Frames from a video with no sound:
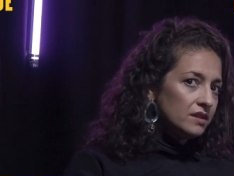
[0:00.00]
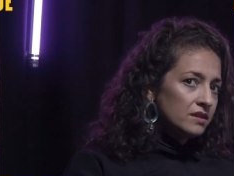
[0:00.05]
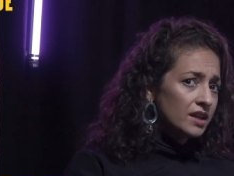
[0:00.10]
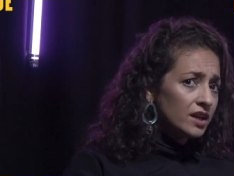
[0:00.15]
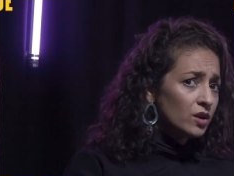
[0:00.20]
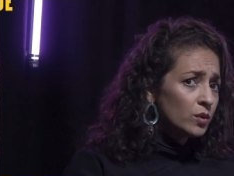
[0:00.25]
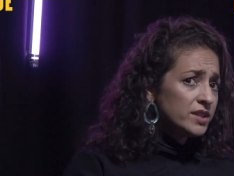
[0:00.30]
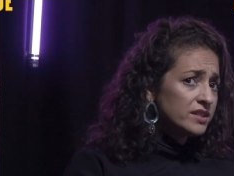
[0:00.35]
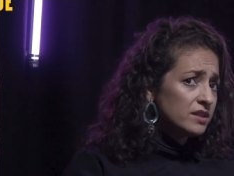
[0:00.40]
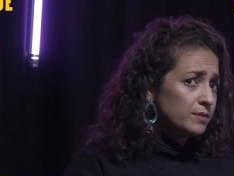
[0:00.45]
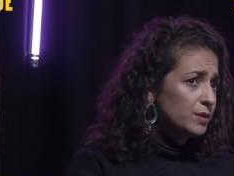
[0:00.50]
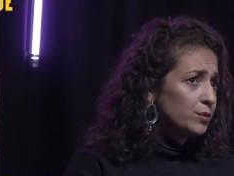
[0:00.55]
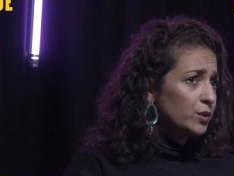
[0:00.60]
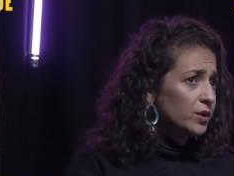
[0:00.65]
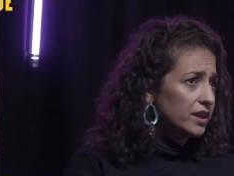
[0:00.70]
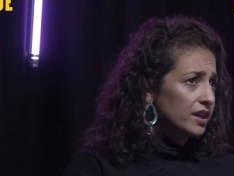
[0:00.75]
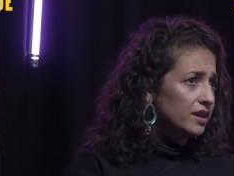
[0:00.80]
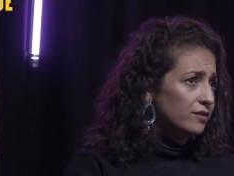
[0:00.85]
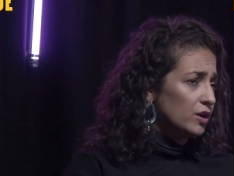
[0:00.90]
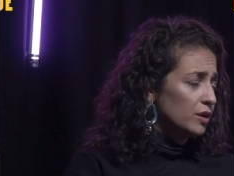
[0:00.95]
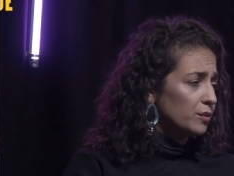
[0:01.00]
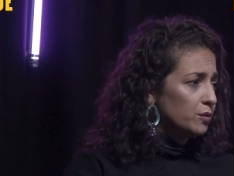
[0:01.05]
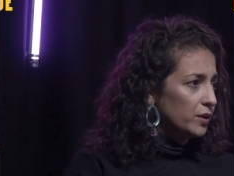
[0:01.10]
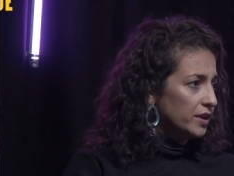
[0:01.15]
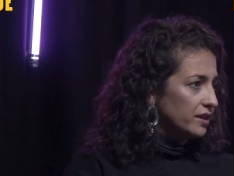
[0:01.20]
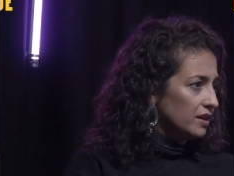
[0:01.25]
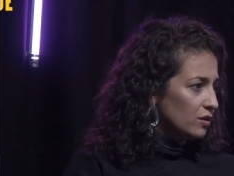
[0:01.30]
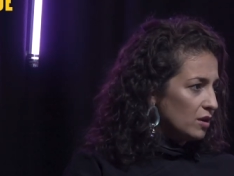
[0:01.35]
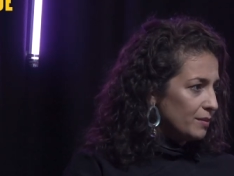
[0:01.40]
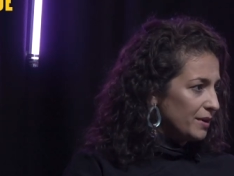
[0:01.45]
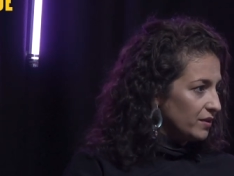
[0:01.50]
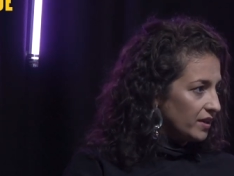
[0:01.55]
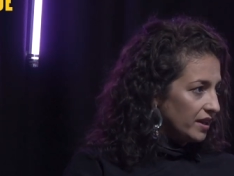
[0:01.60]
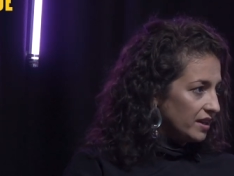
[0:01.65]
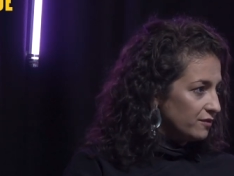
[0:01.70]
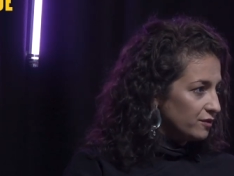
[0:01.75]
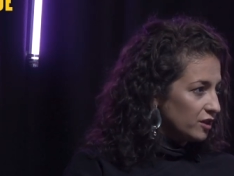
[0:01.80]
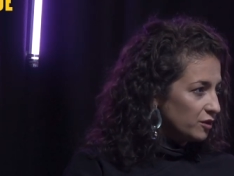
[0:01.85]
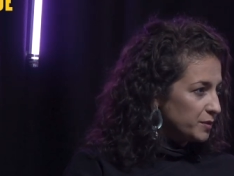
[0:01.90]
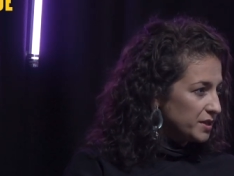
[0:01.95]
they always say people give up when they're about
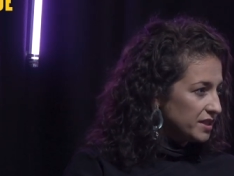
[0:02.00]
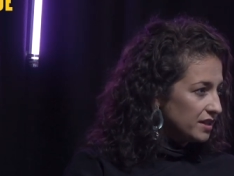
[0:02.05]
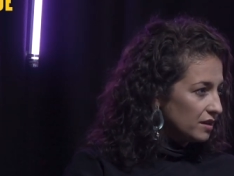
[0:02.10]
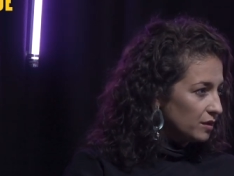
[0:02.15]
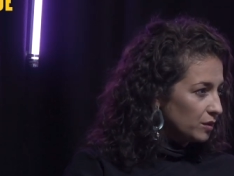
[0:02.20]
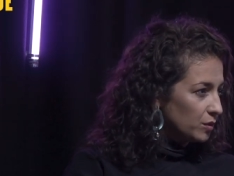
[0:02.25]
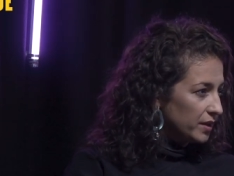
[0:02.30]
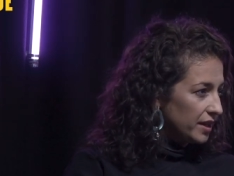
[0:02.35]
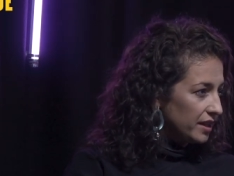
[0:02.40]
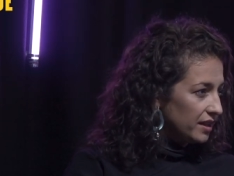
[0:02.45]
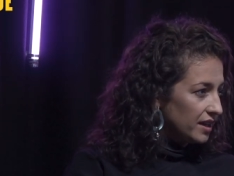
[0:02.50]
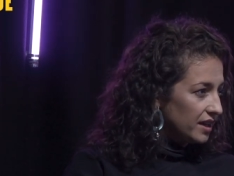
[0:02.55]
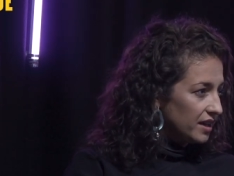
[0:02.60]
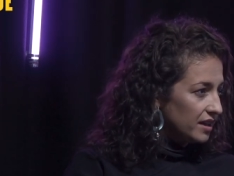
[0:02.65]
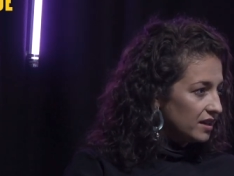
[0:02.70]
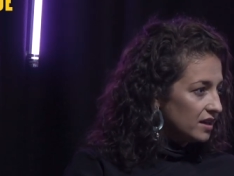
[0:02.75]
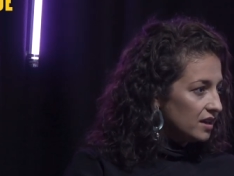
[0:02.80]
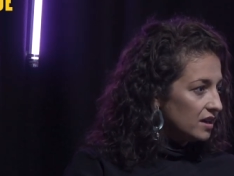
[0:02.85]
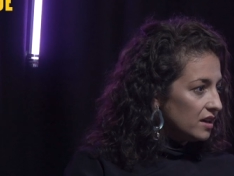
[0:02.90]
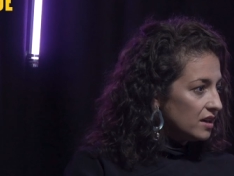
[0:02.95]
95% of the way there.